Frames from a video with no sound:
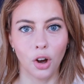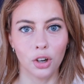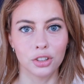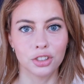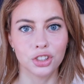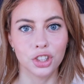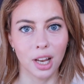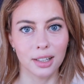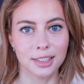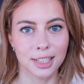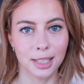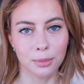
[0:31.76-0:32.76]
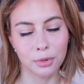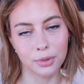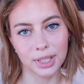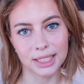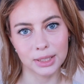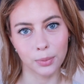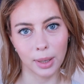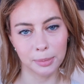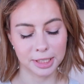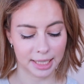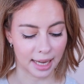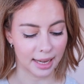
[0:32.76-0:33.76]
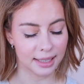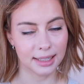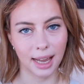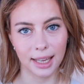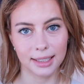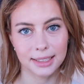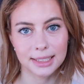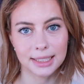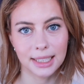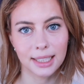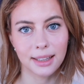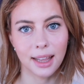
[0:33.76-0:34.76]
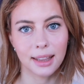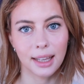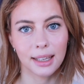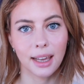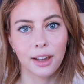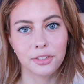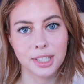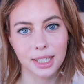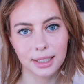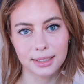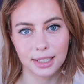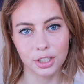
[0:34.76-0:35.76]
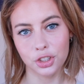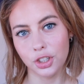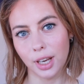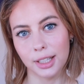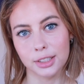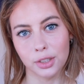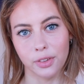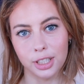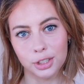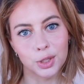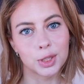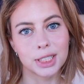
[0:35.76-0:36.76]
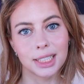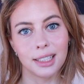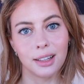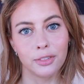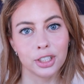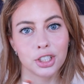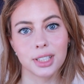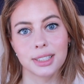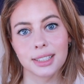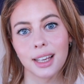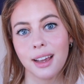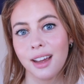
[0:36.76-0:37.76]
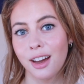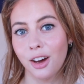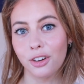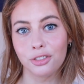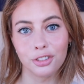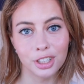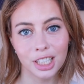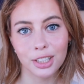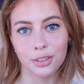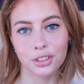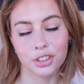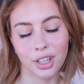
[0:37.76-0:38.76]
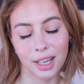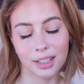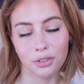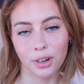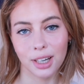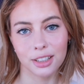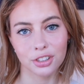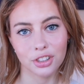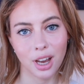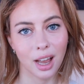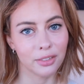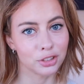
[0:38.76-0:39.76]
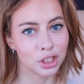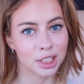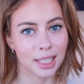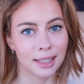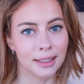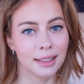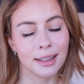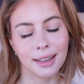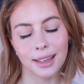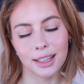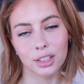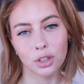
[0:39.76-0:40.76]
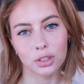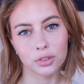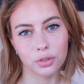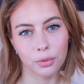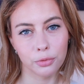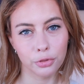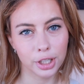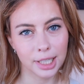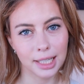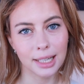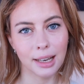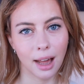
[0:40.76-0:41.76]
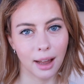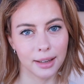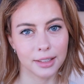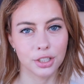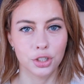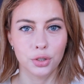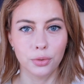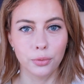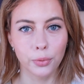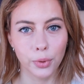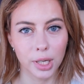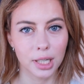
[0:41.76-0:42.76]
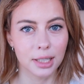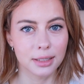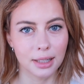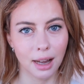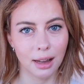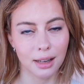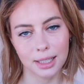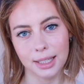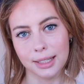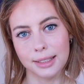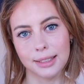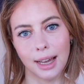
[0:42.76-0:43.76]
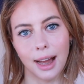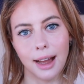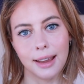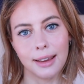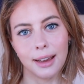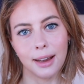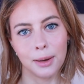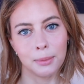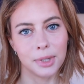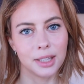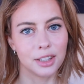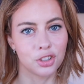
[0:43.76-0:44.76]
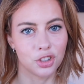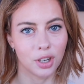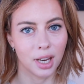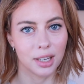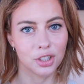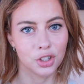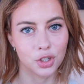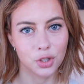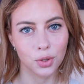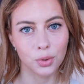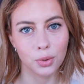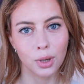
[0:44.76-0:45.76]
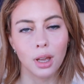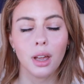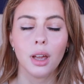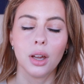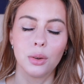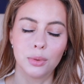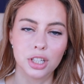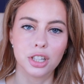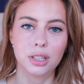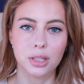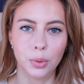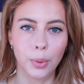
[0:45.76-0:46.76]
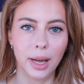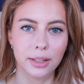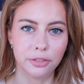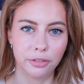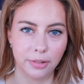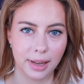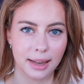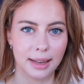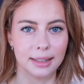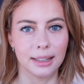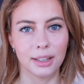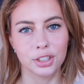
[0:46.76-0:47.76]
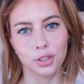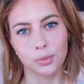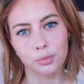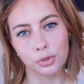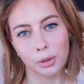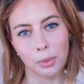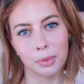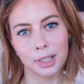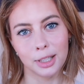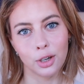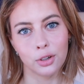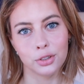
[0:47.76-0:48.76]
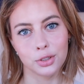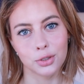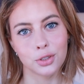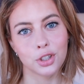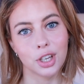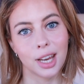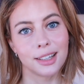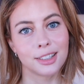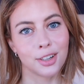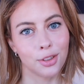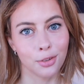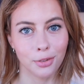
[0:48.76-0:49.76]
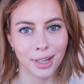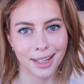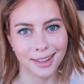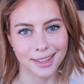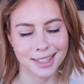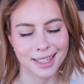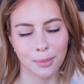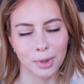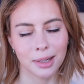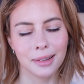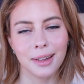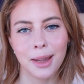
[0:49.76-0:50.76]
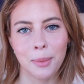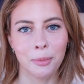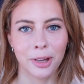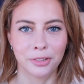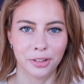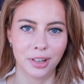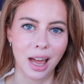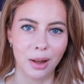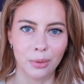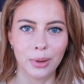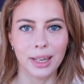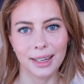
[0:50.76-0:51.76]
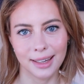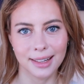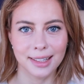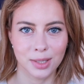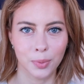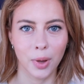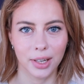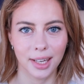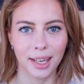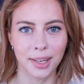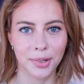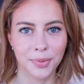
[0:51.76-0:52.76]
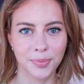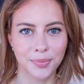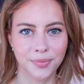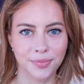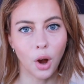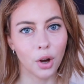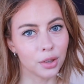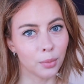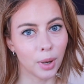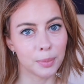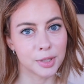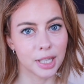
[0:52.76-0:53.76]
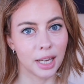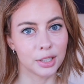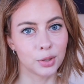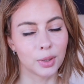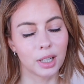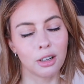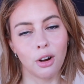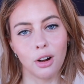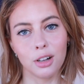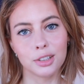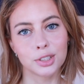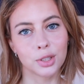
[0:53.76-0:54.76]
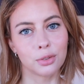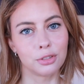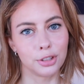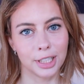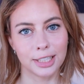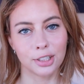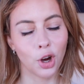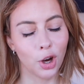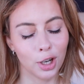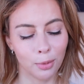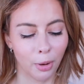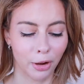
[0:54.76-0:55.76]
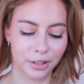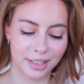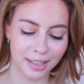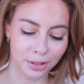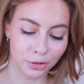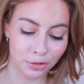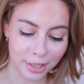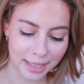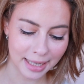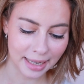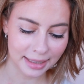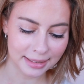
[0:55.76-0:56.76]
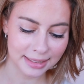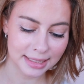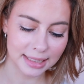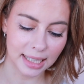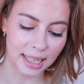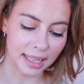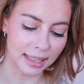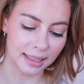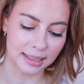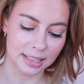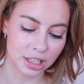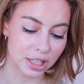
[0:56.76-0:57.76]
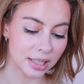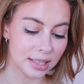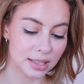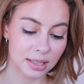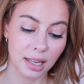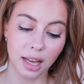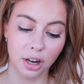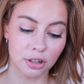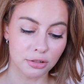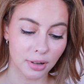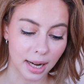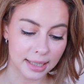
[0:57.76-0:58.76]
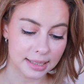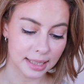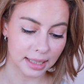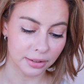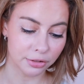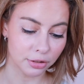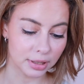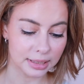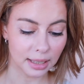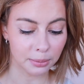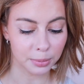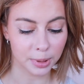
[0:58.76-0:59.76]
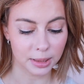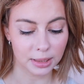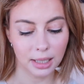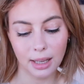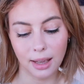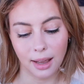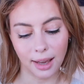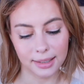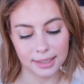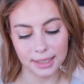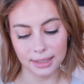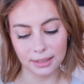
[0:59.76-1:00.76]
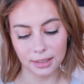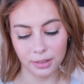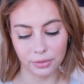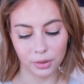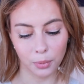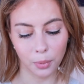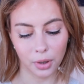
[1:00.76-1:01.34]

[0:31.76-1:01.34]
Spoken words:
On Charlotte Tilbury's website I can see that they have 16 shades of this concealer, which is a really good shade range. I would say it goes from really light to really dark, and I am in the shade 2, which is quite fair, and I should probably go to shade 3 in the summer, but for now it is working. On the website you can also read all about the ingredients, and she's writing, for example, ideal if you